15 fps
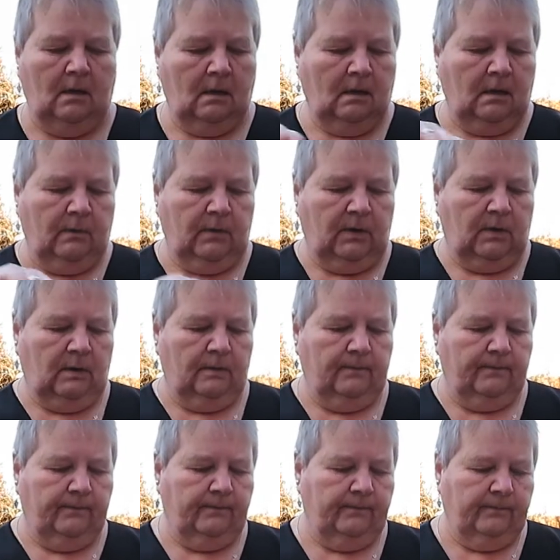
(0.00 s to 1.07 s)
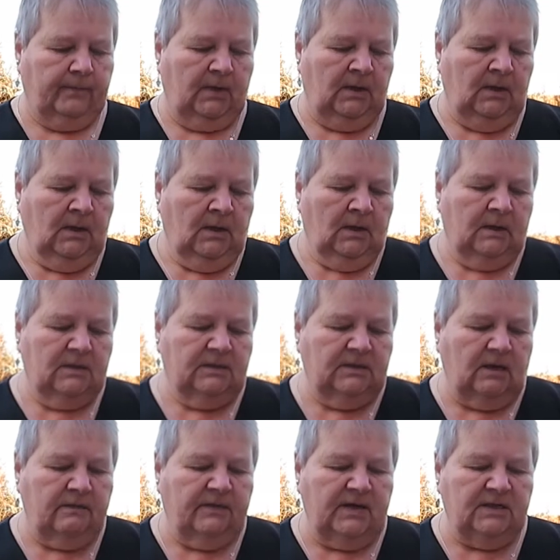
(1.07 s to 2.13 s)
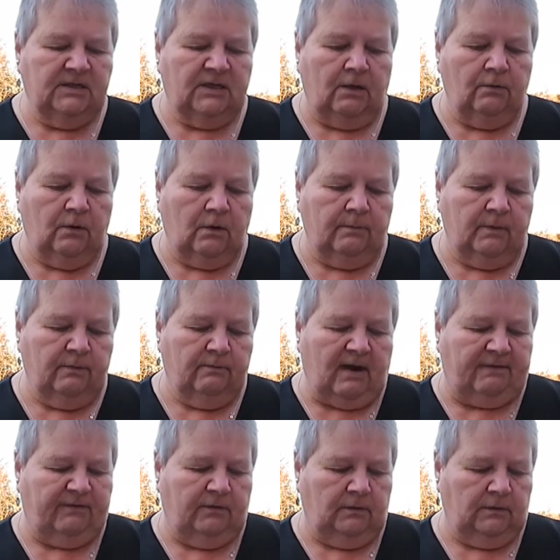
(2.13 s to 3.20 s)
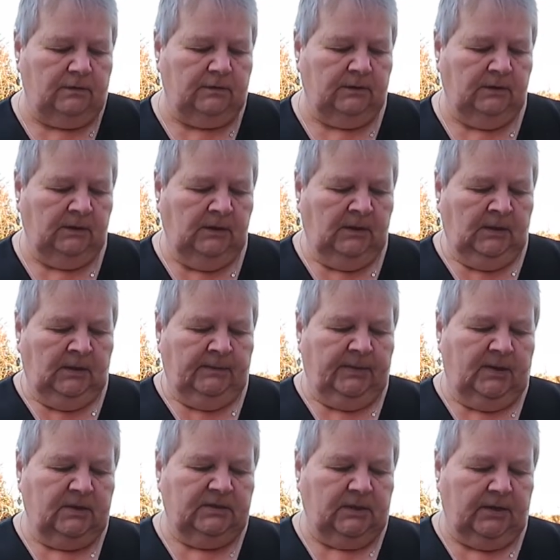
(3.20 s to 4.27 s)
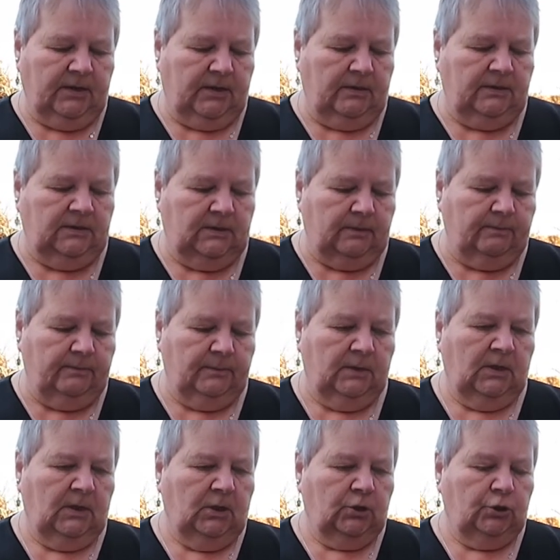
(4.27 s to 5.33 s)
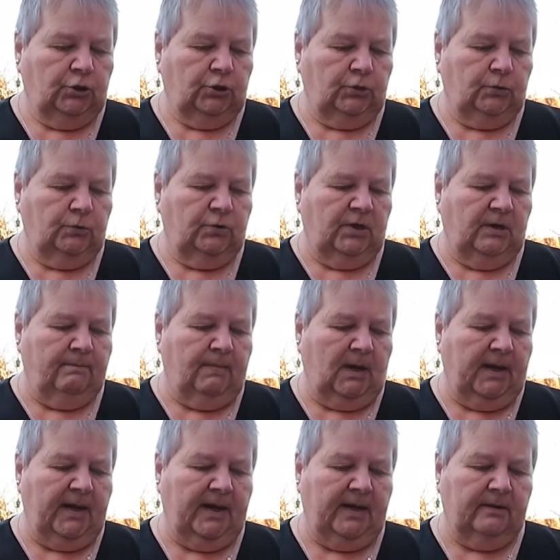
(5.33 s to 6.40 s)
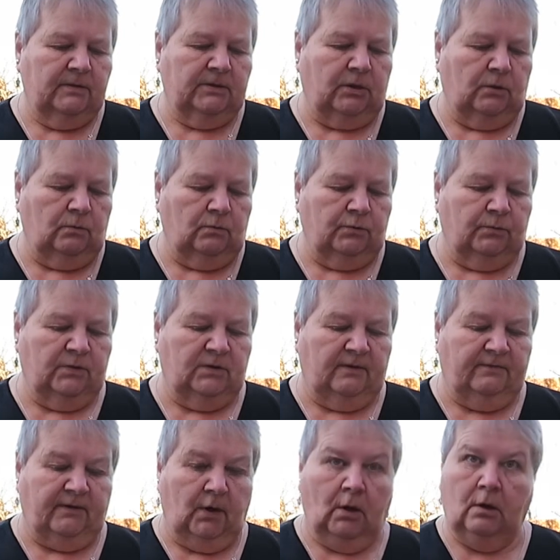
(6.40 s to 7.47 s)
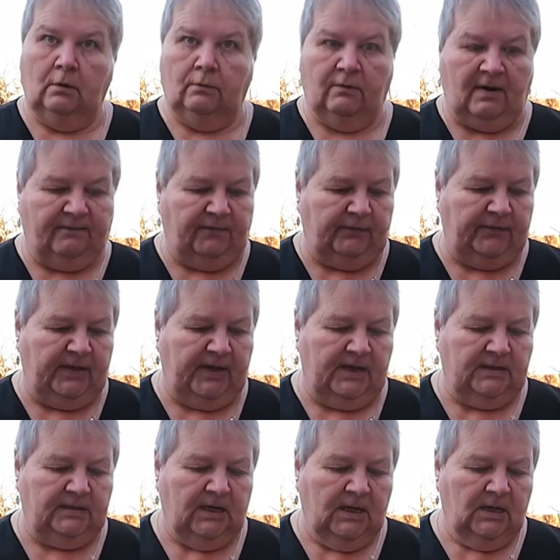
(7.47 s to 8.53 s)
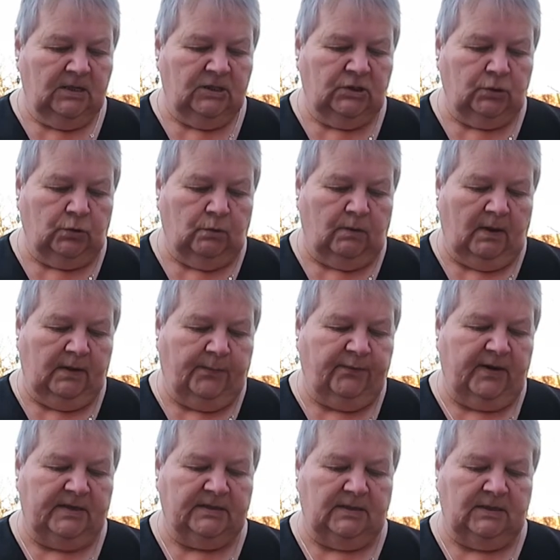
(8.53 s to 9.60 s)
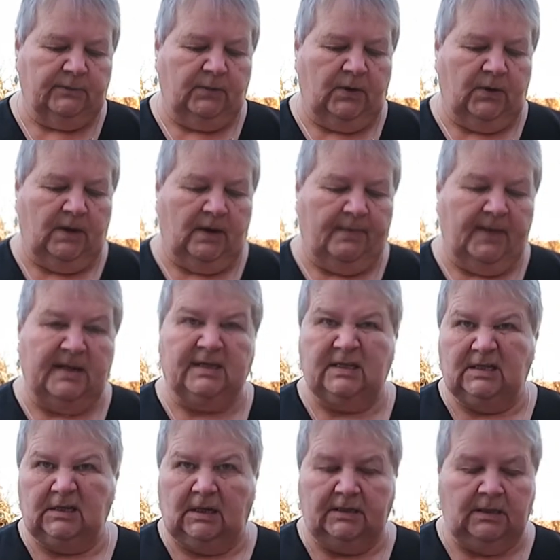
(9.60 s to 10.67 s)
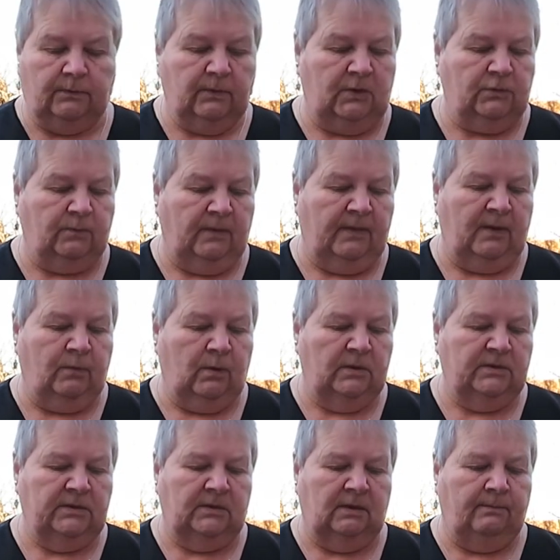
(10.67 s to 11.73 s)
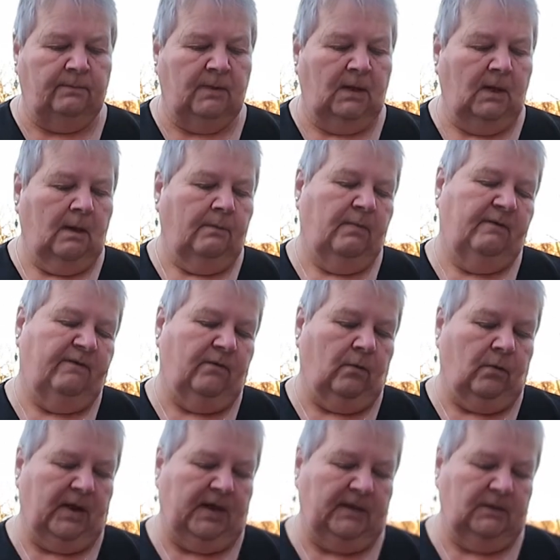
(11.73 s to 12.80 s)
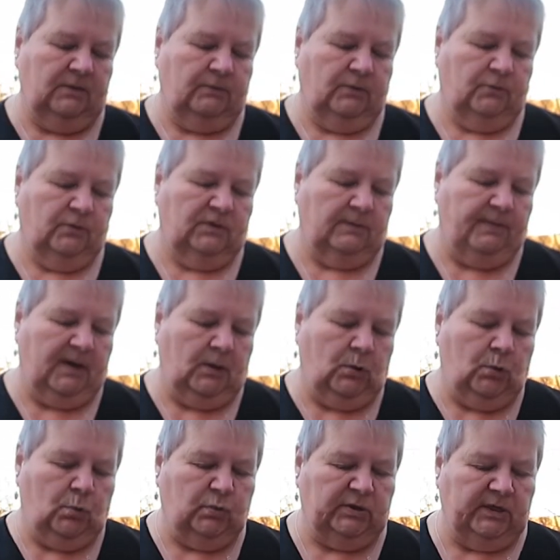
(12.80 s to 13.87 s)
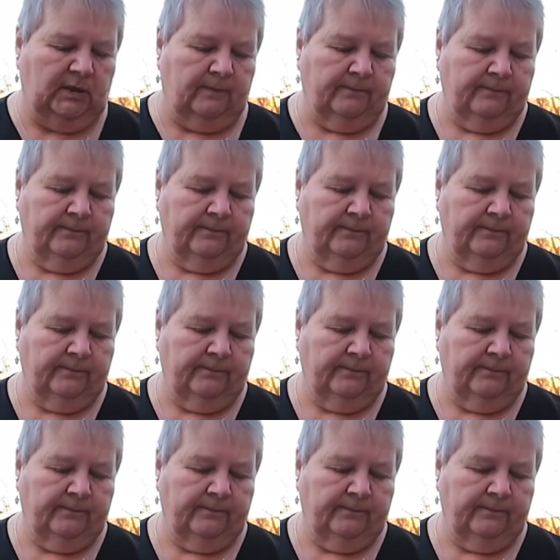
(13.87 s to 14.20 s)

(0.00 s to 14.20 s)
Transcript: There we go. And so these don't come unravelled, because I know some children in my household would have unravelled these, saw what the presents were, and then decided which one they wanted in beforehand, which was a bit naughty.